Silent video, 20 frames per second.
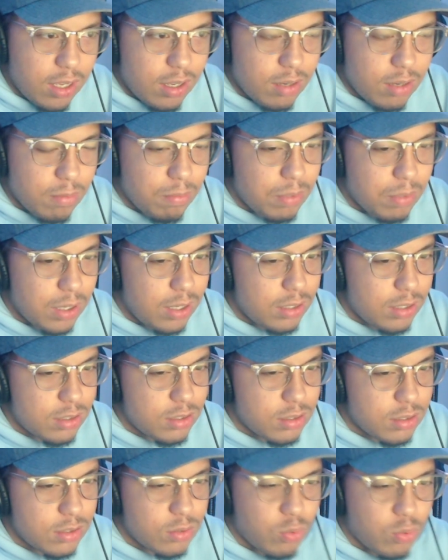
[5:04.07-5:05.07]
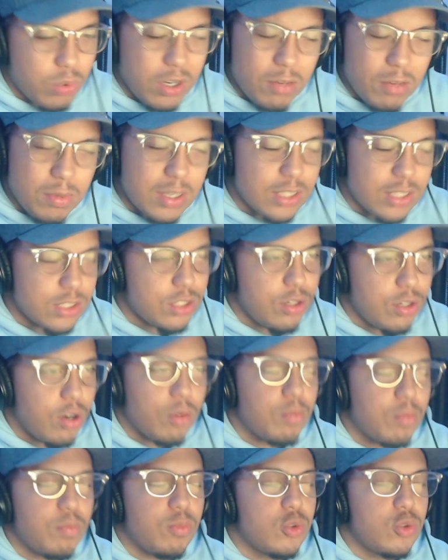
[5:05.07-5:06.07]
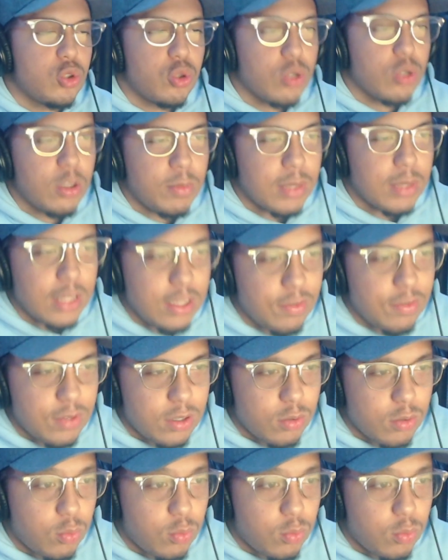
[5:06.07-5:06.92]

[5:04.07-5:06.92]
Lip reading: but it's weird because you don't truly believe it.